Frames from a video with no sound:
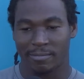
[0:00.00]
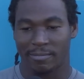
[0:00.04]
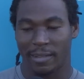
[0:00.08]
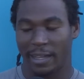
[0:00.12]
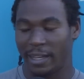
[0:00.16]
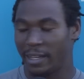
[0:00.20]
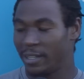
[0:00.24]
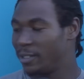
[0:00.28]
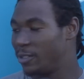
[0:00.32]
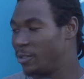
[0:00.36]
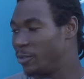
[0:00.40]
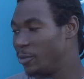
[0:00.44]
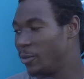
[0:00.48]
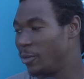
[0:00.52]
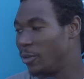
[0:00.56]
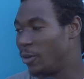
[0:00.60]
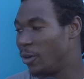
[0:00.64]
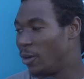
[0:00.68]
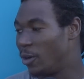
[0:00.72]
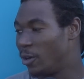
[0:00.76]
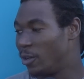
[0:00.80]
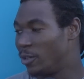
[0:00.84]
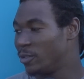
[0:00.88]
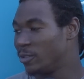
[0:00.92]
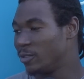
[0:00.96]
I can do it
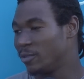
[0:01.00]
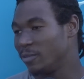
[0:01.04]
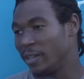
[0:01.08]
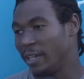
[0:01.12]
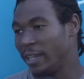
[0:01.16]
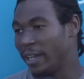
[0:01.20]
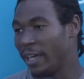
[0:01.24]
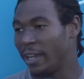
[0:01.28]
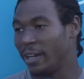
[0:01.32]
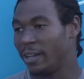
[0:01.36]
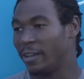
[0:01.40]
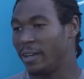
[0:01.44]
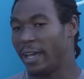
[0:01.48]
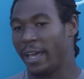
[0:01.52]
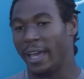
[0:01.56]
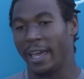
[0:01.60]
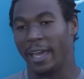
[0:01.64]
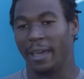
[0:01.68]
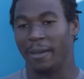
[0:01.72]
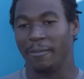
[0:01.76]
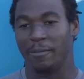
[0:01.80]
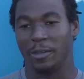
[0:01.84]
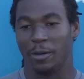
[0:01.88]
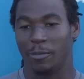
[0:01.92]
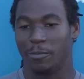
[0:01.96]
all, and I
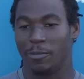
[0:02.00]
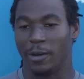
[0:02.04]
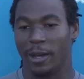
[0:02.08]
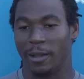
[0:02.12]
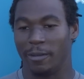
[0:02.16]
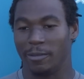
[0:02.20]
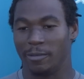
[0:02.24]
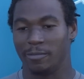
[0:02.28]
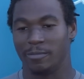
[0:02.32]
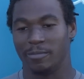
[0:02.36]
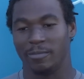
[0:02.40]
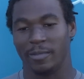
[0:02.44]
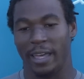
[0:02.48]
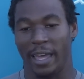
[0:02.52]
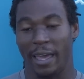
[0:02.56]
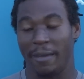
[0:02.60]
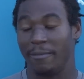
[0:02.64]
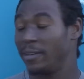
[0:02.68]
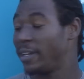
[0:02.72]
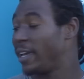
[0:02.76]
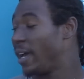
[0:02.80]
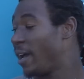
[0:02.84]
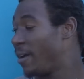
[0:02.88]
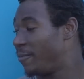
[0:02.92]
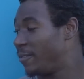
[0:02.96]
have no problem
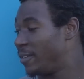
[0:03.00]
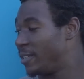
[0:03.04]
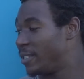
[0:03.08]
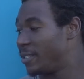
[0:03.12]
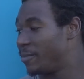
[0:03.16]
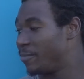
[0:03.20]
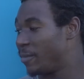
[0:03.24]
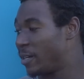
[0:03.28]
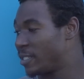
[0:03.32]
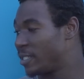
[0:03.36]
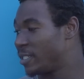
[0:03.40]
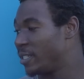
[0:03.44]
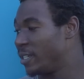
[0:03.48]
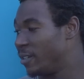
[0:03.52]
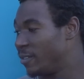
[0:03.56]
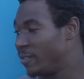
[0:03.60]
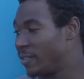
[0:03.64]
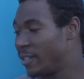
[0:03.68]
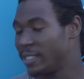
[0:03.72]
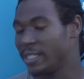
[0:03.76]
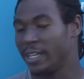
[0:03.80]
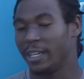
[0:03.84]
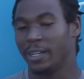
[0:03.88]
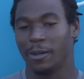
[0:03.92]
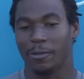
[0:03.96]
having confidence in myself
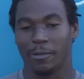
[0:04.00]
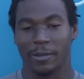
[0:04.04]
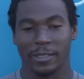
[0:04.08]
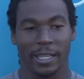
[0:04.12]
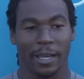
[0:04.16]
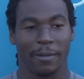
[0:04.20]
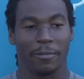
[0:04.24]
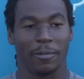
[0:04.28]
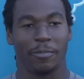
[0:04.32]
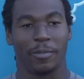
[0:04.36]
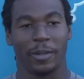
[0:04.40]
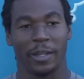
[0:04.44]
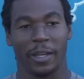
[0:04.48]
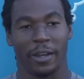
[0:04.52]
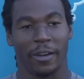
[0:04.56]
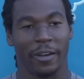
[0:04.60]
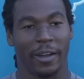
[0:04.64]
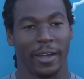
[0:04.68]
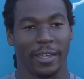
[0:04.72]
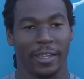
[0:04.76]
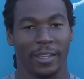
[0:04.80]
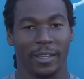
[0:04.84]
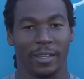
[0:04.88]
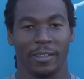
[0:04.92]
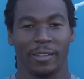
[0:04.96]
because I know what type of player
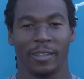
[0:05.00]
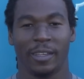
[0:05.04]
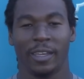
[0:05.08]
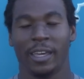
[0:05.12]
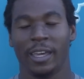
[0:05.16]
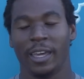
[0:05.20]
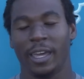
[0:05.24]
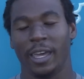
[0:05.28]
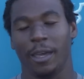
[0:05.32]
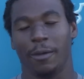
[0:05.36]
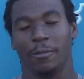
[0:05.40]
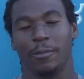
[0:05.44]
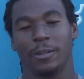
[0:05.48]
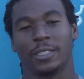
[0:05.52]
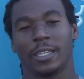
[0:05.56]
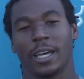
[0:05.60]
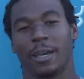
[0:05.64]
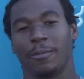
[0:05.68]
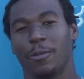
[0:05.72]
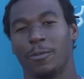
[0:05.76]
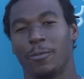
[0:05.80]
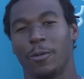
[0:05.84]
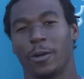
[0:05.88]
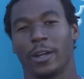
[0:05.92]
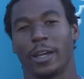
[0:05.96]
I am and what
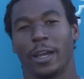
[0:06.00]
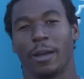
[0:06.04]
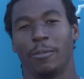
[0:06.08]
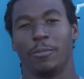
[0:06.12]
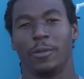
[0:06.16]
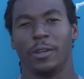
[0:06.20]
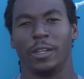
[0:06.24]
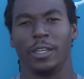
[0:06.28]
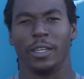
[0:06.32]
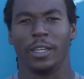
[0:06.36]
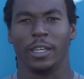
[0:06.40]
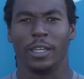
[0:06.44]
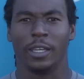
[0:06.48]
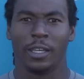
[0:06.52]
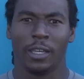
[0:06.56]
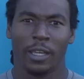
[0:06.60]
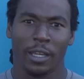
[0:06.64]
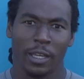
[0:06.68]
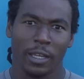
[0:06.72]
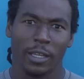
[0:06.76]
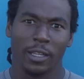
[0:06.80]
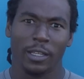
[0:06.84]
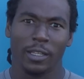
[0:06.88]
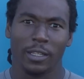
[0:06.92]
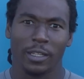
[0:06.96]
type of work I put in.
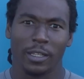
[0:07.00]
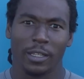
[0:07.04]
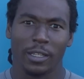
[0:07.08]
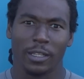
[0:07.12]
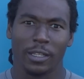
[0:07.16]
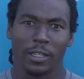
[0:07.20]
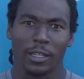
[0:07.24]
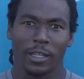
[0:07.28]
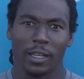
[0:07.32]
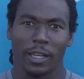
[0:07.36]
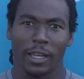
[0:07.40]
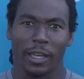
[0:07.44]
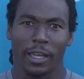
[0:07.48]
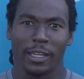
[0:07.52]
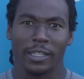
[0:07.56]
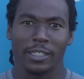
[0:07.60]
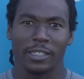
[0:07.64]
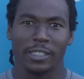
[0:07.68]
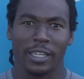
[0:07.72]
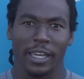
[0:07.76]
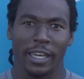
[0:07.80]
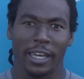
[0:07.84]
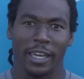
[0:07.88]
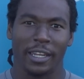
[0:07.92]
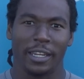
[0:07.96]
I ain't
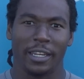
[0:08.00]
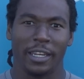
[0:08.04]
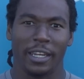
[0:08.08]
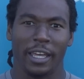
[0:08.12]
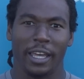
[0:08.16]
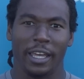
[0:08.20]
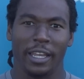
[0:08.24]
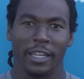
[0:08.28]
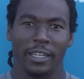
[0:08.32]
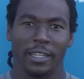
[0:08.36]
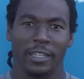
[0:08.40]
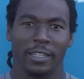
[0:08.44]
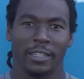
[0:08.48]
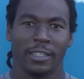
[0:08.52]
scared of nothing.